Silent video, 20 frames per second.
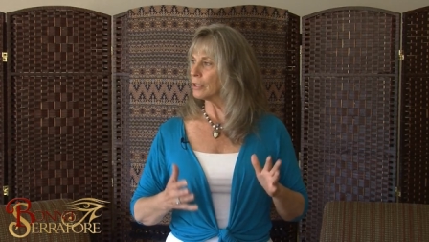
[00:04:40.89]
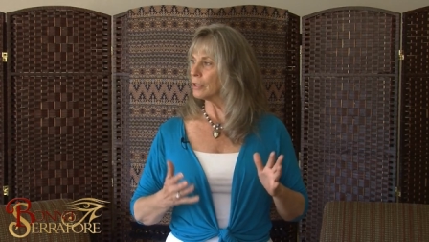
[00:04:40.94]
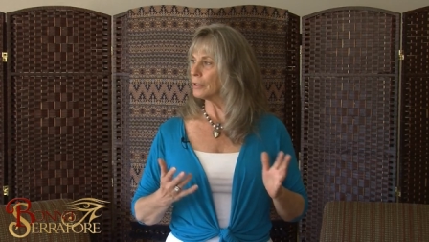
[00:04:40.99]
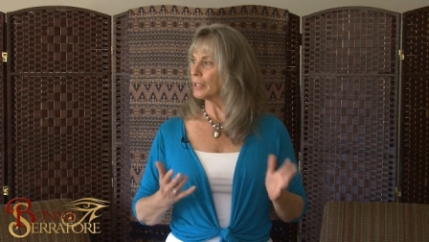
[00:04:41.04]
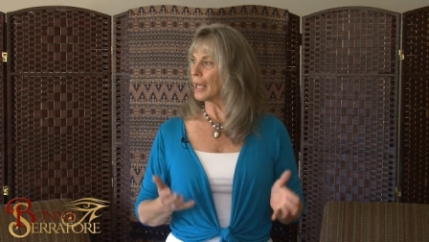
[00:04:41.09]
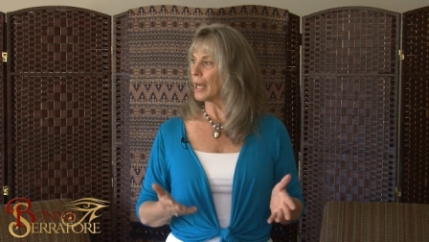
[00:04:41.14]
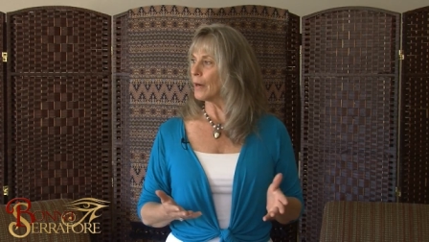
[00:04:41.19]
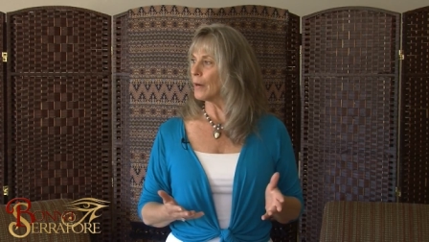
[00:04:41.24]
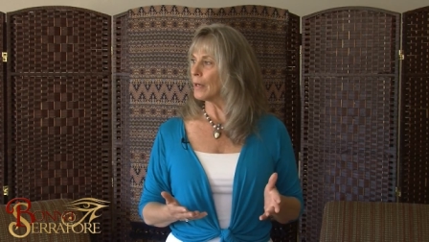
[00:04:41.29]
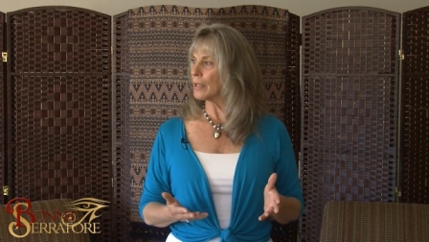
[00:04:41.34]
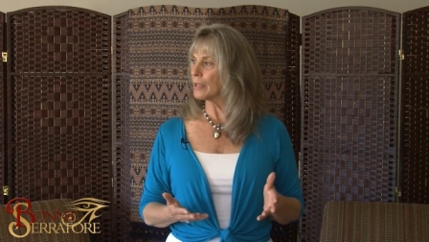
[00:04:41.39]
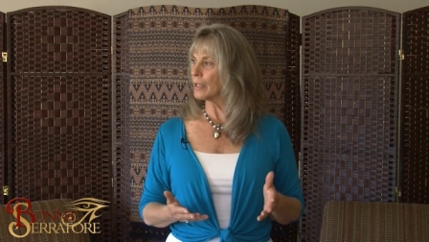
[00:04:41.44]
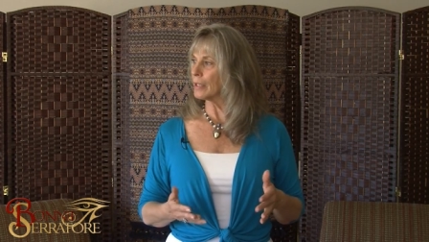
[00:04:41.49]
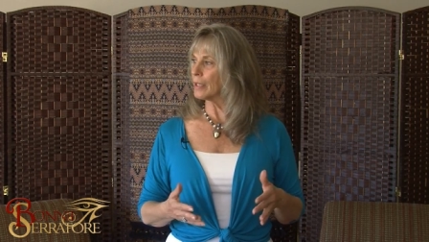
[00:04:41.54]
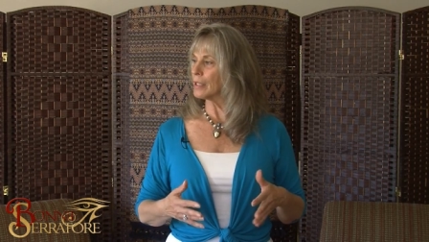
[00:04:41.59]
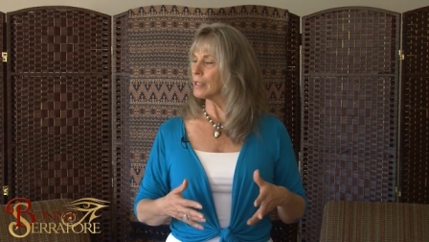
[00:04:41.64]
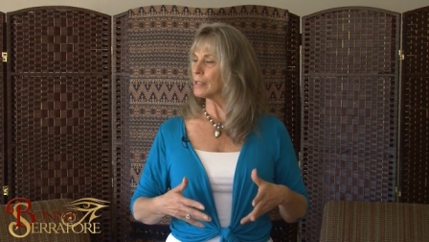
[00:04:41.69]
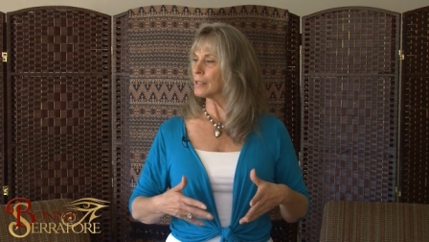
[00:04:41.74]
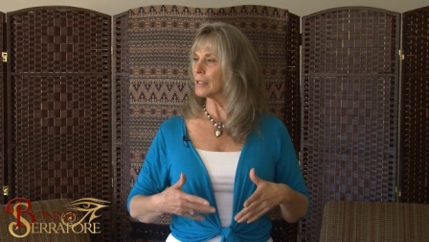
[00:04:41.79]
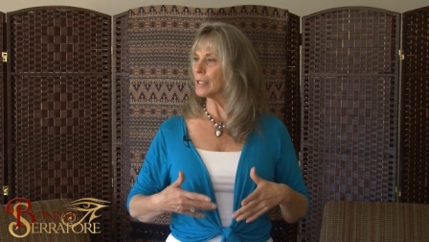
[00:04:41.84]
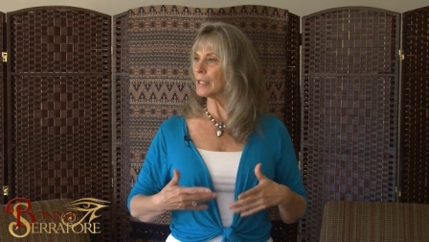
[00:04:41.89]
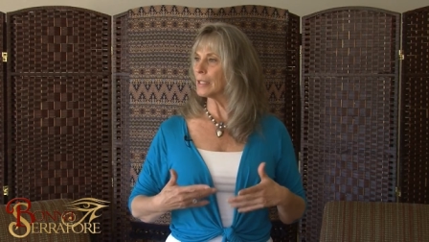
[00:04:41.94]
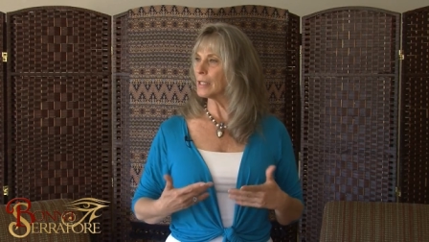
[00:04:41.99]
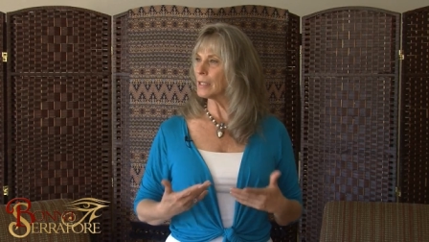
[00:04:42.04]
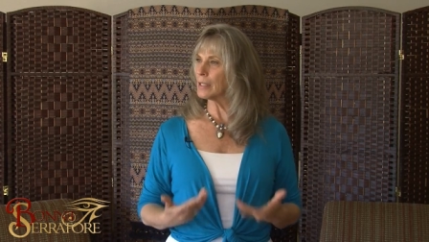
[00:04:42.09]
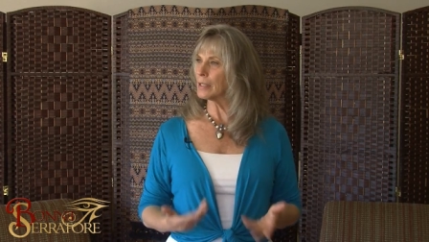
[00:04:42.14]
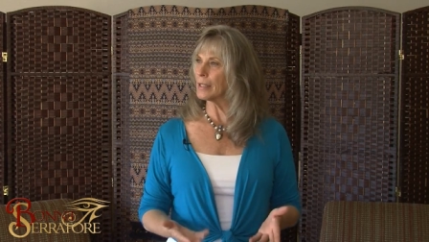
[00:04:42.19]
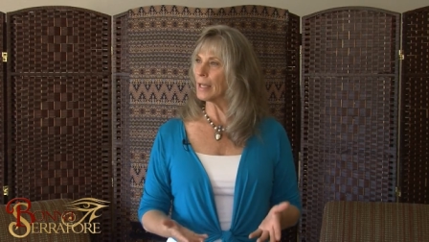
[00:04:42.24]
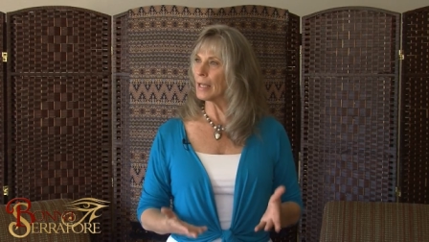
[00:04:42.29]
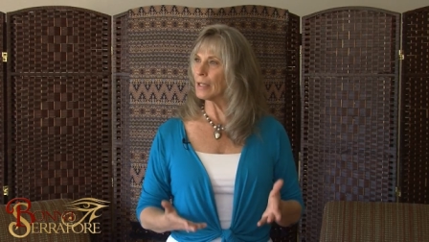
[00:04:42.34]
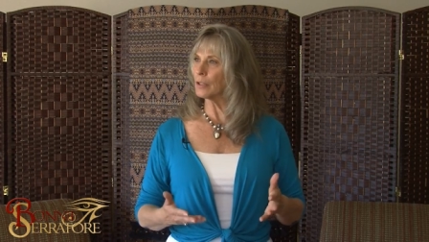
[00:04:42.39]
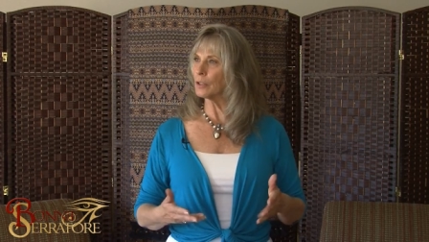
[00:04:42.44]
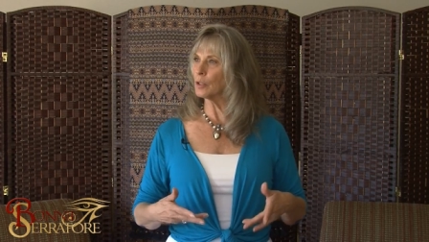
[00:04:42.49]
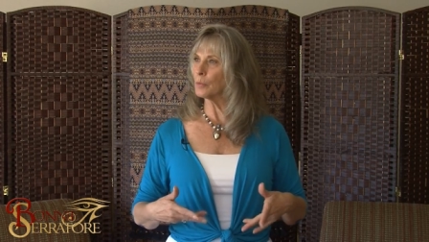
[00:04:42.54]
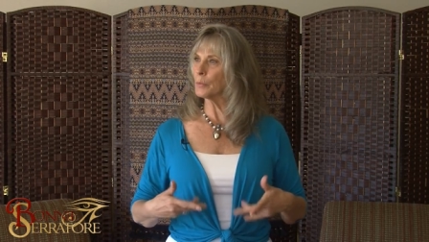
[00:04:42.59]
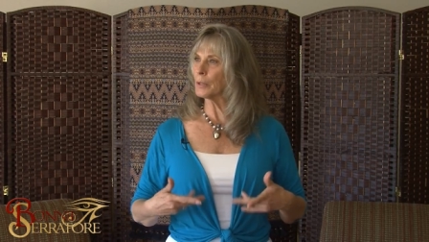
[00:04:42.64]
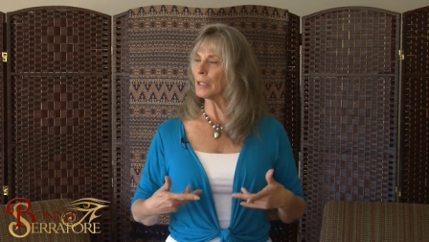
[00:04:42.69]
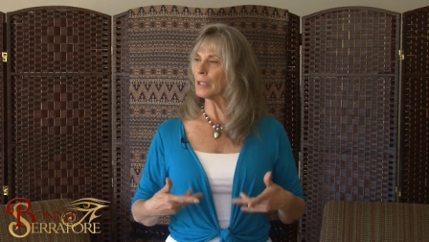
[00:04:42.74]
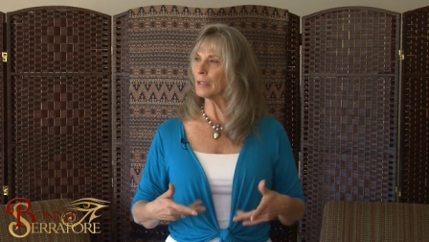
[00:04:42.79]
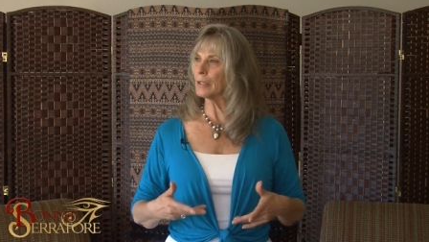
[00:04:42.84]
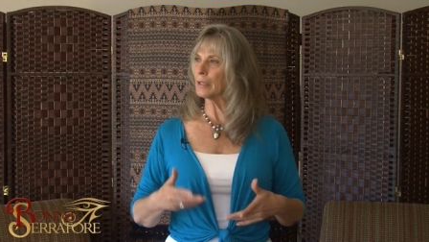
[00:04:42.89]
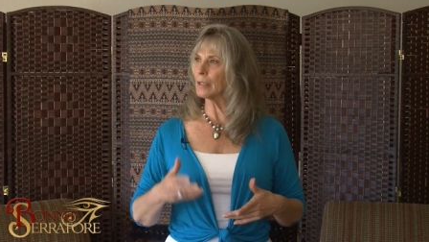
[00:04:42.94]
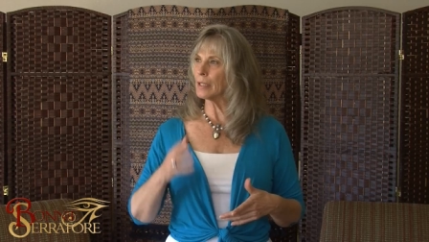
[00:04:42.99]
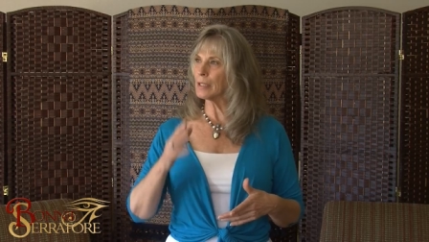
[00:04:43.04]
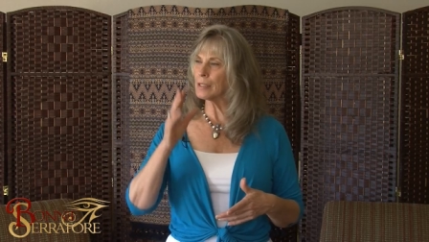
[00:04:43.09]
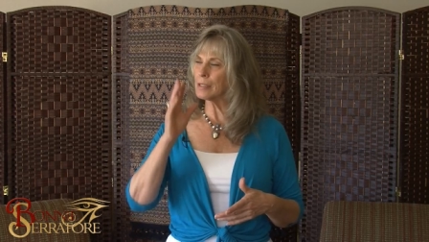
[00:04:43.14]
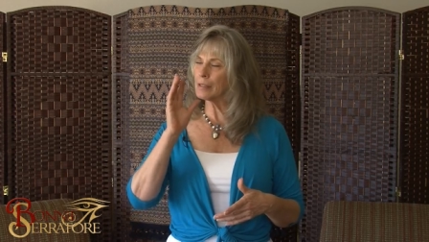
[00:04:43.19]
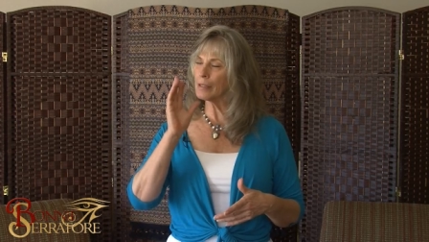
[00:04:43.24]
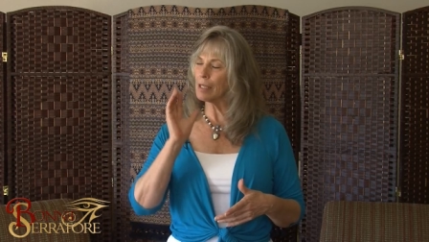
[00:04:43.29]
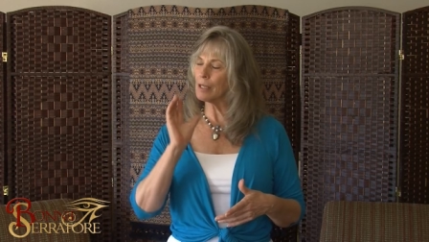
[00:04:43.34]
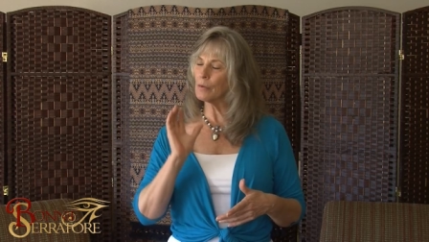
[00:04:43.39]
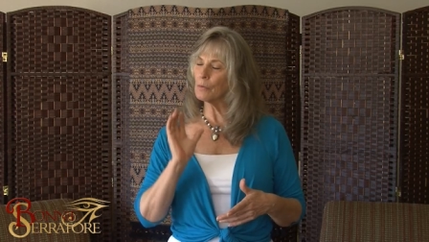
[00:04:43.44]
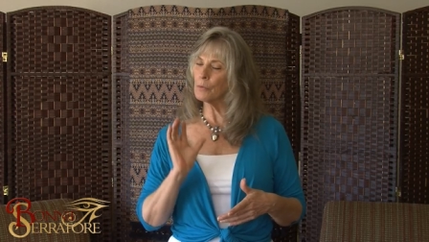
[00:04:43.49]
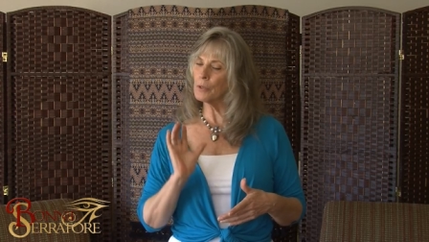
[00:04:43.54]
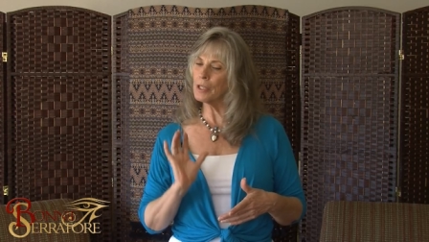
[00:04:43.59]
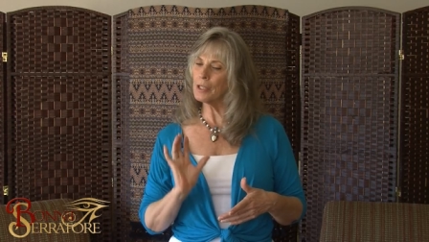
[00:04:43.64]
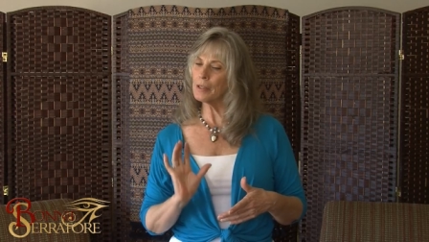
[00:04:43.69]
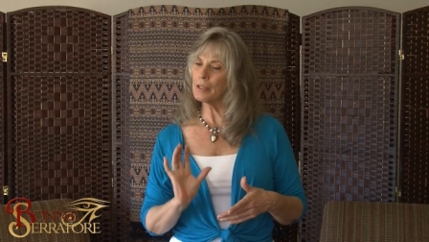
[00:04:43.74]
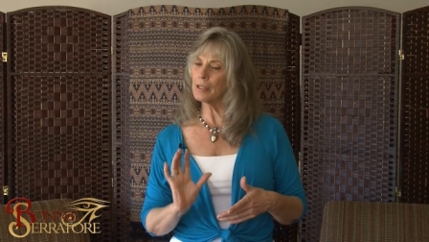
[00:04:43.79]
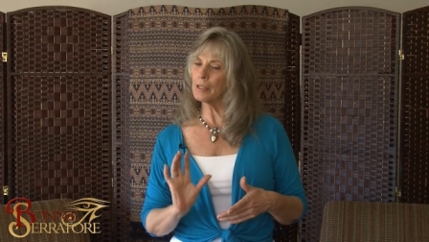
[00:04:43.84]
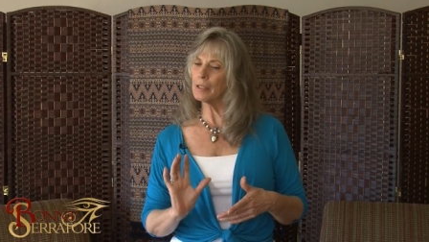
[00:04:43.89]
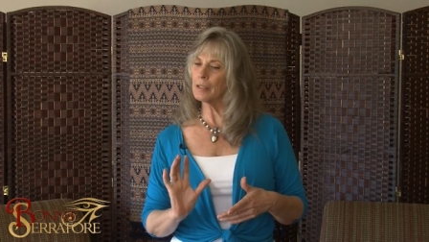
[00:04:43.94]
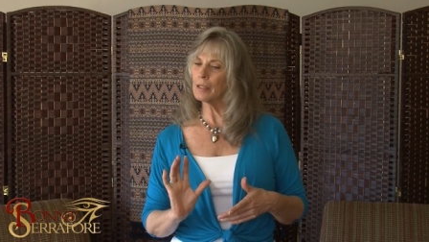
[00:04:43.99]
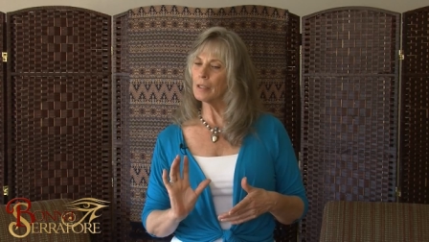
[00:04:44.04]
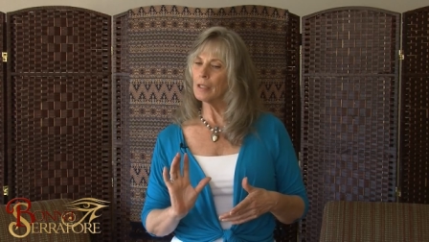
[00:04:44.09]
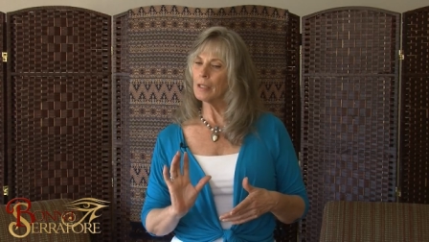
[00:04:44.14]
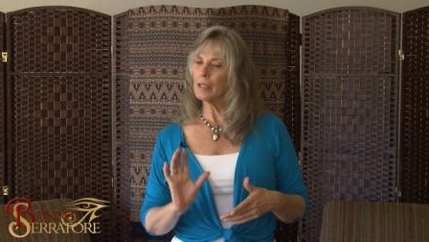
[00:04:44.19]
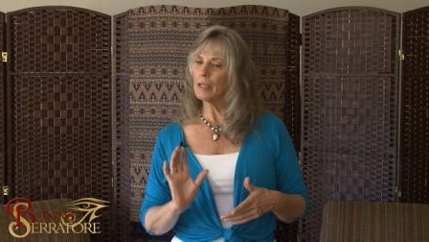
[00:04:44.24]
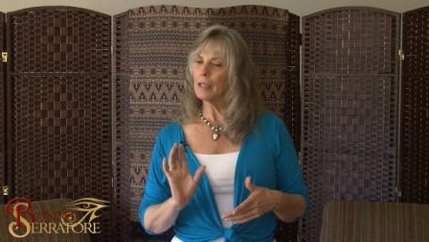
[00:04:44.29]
allow it, and then I sink into that a little bit, and then I stay with it.